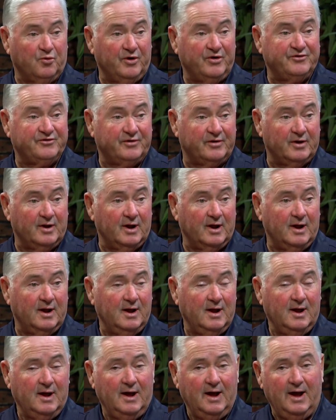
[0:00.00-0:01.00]
recently,
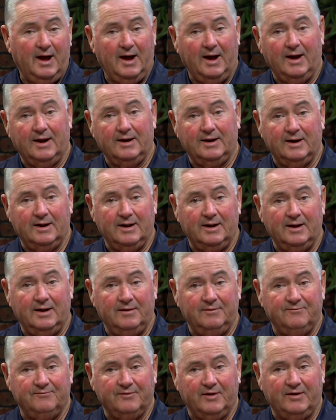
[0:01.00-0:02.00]
and
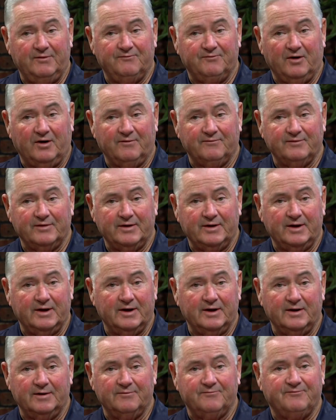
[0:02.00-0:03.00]
involving
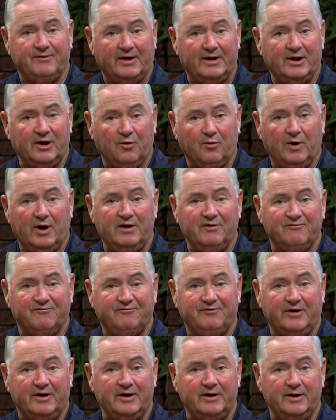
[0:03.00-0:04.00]
finding a way to
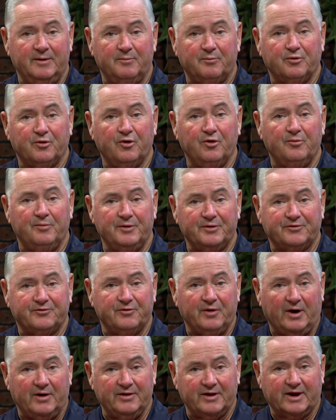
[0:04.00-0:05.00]
fund improvements
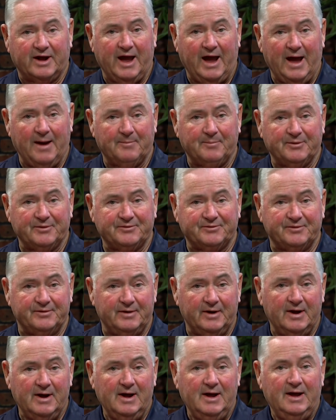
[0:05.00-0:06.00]
around the campus and
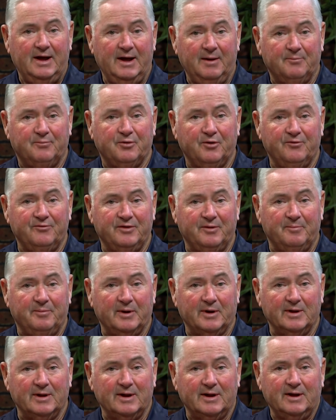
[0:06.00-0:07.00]
improve the
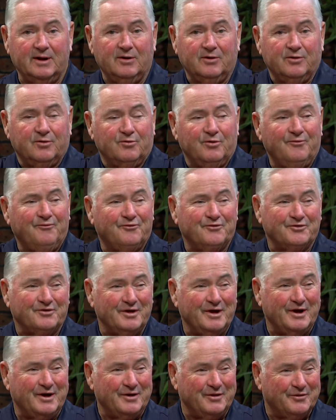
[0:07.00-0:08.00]
building. You know, the roof was
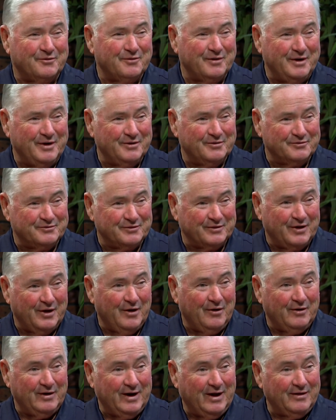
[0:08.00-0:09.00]
leaking 3 years
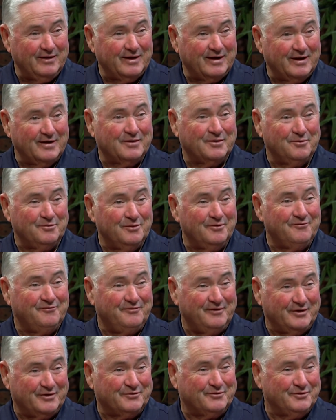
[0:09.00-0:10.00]
ago, and now they got the roof
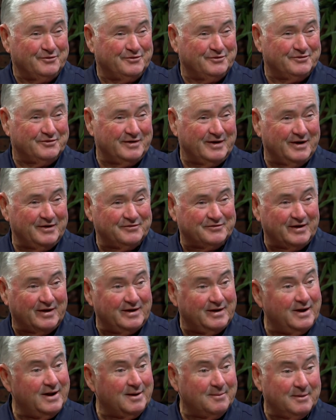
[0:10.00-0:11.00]
fixed, which is a nice
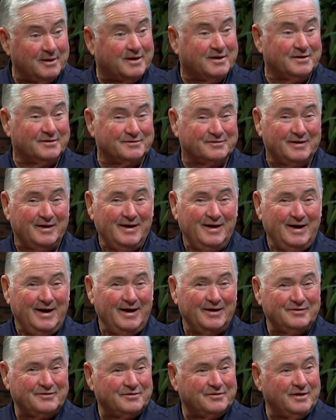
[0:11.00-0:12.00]
idea because
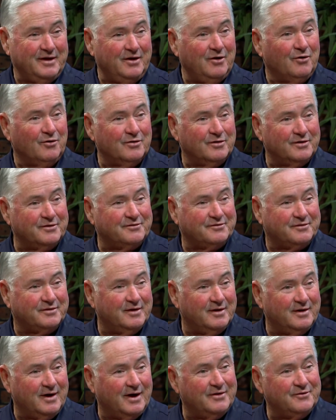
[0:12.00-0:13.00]
it's the oldest
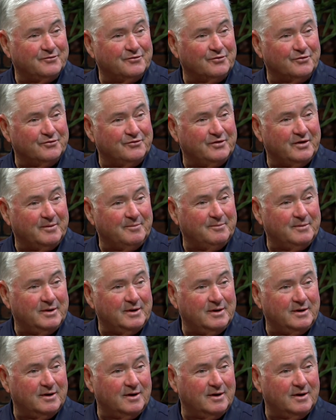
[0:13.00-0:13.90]
high school gym